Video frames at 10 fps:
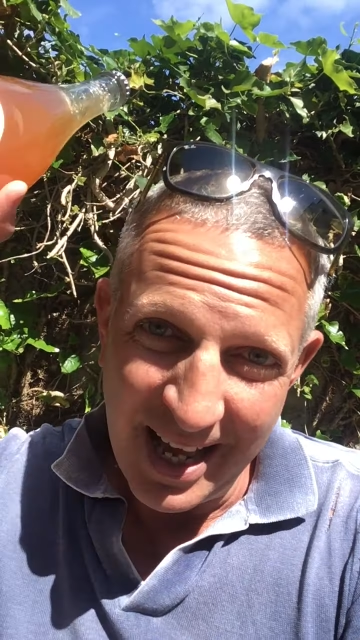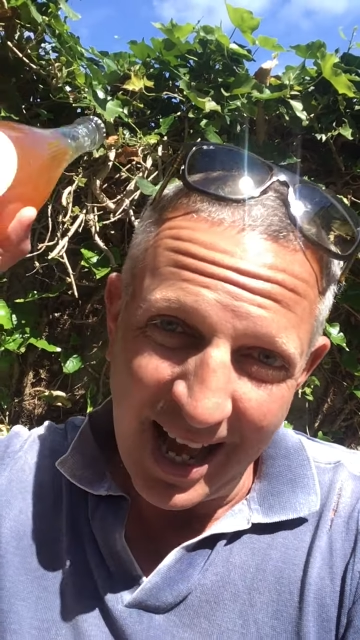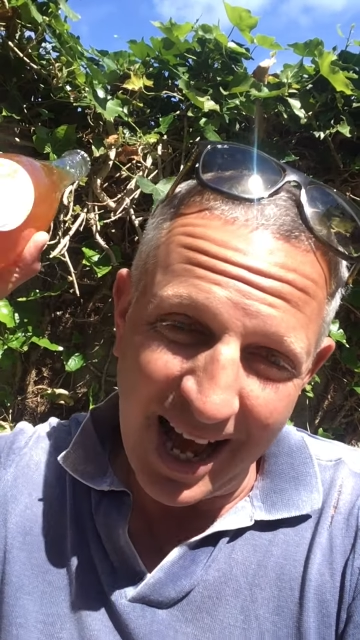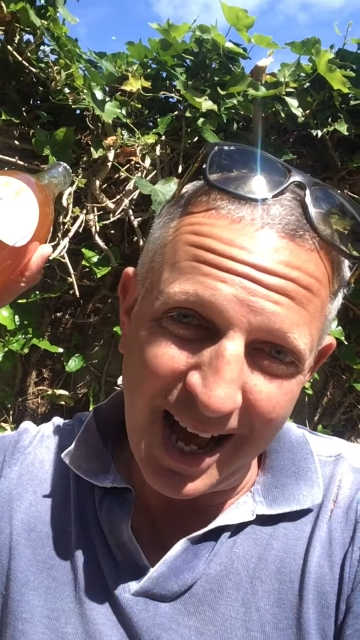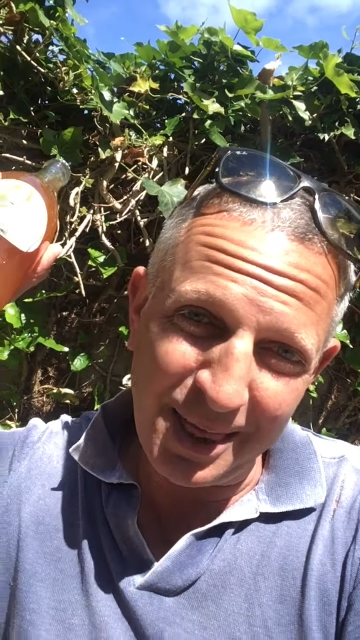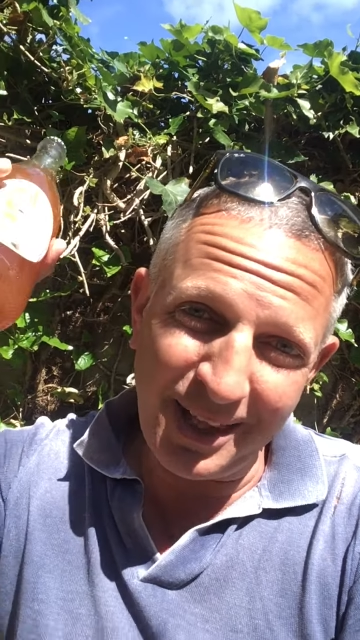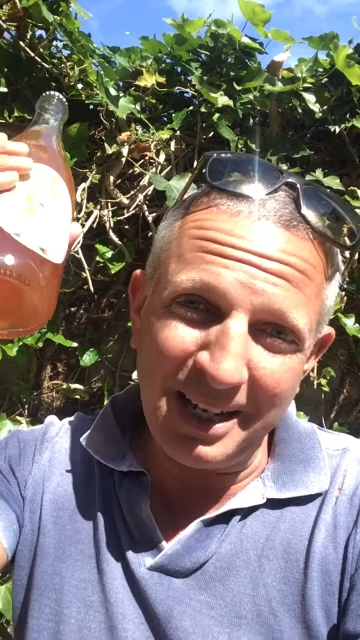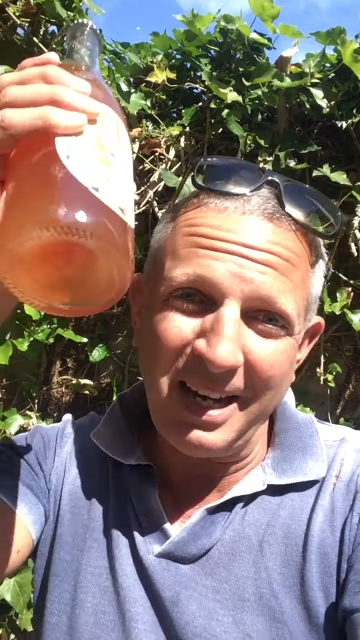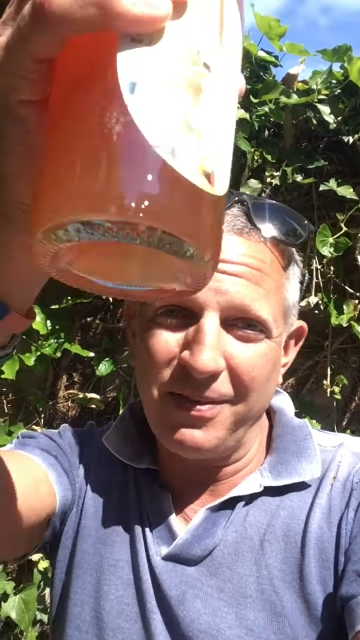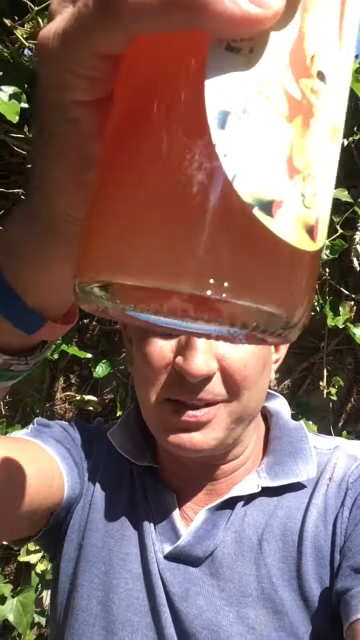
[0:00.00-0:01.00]

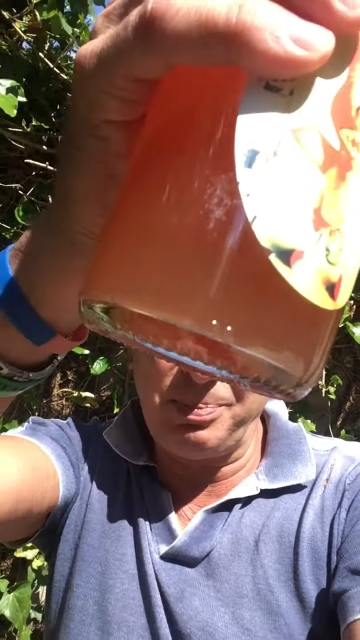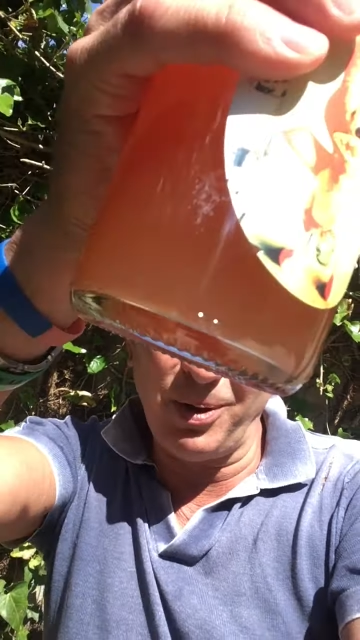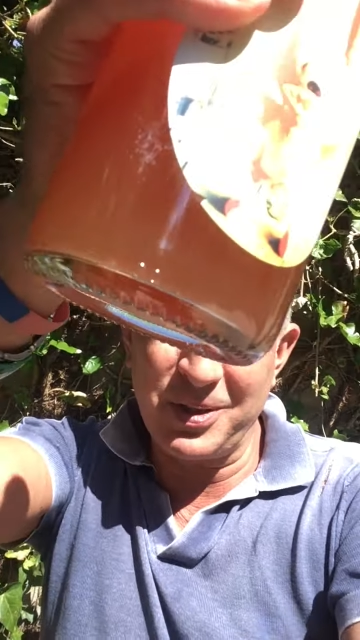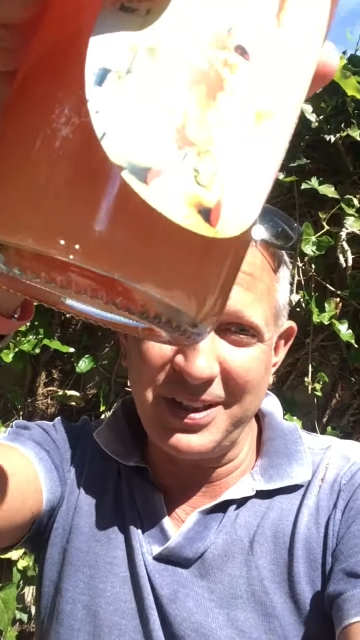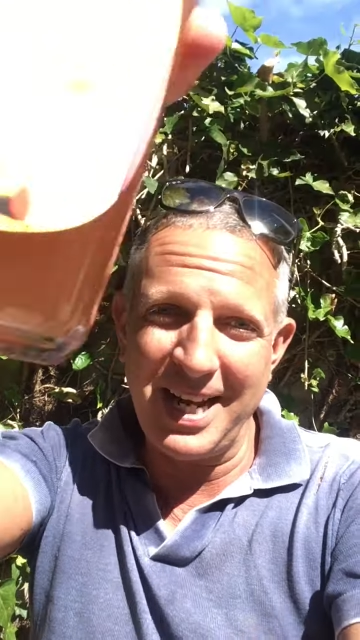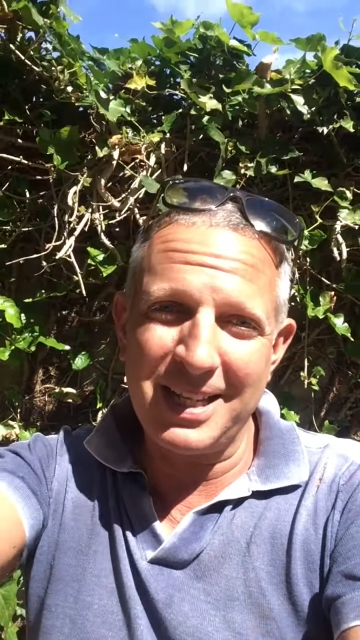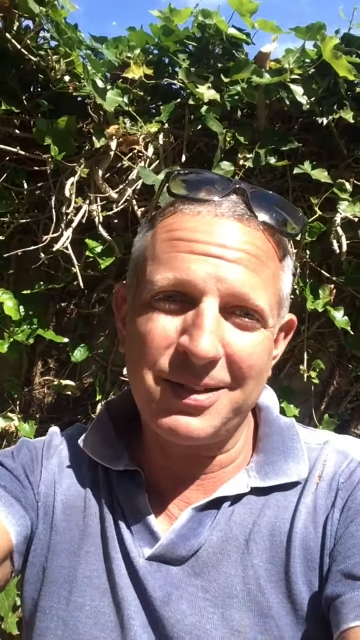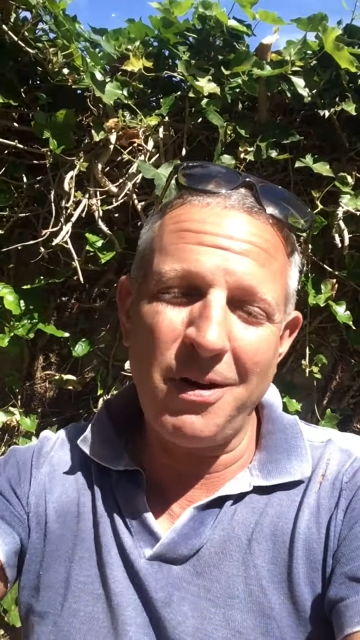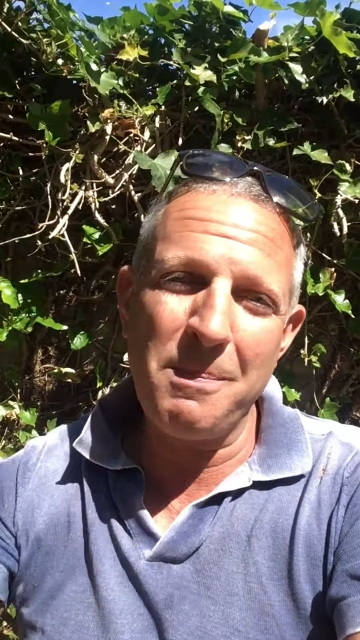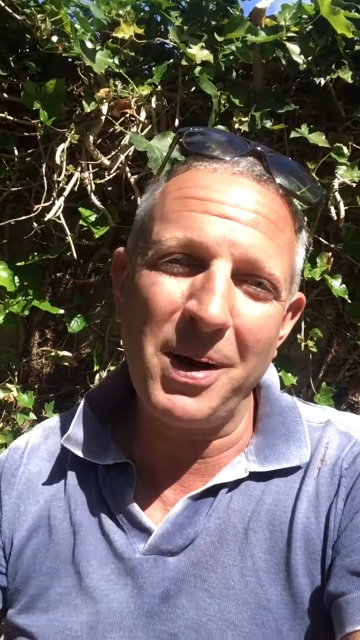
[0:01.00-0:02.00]
Thank you for supporting the
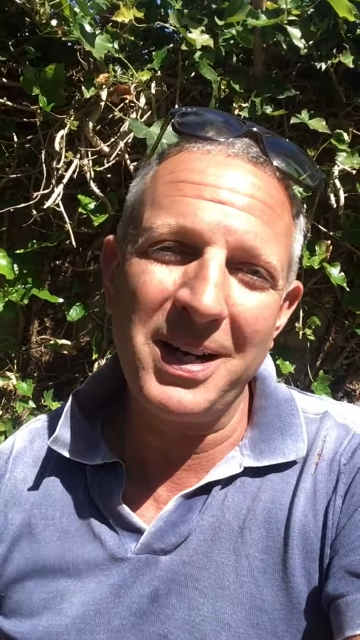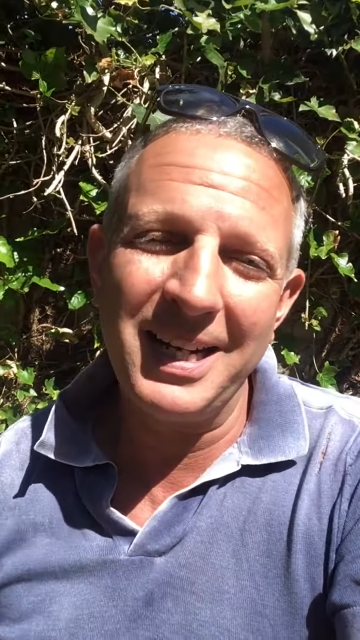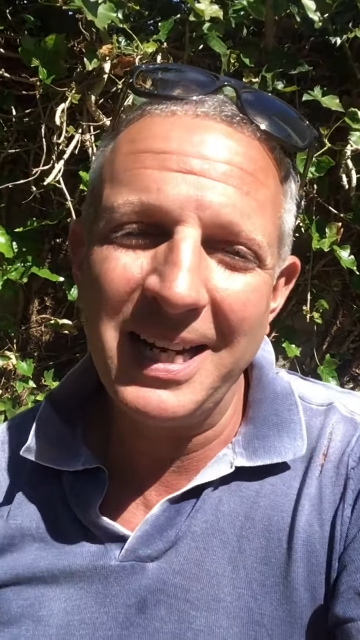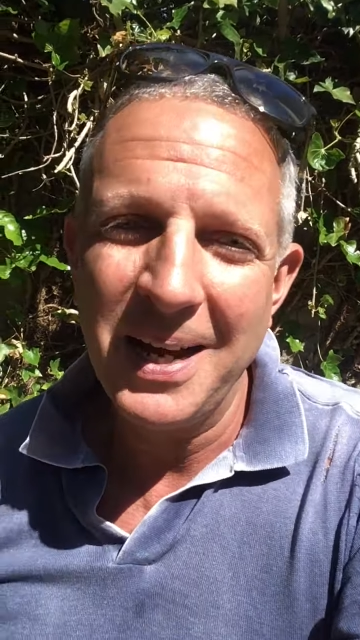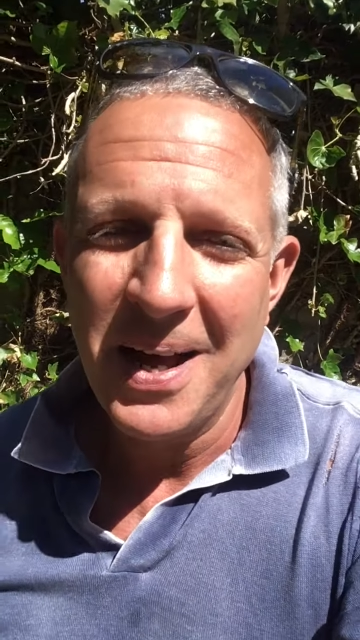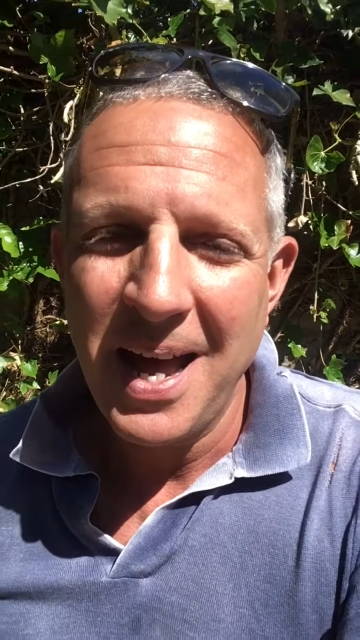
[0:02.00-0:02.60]
Astro Bunny.